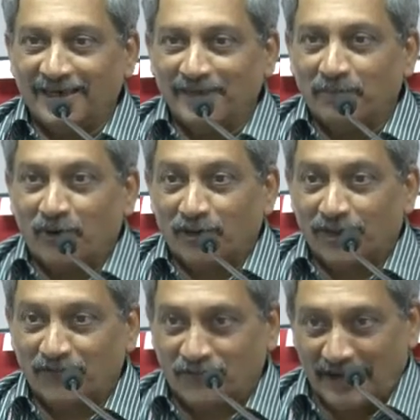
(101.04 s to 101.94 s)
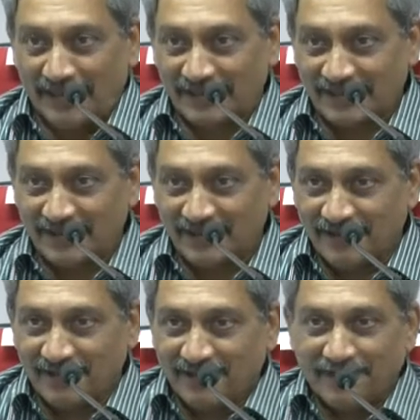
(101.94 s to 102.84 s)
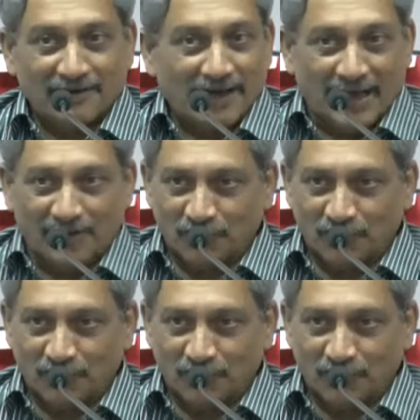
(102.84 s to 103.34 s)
important files. I have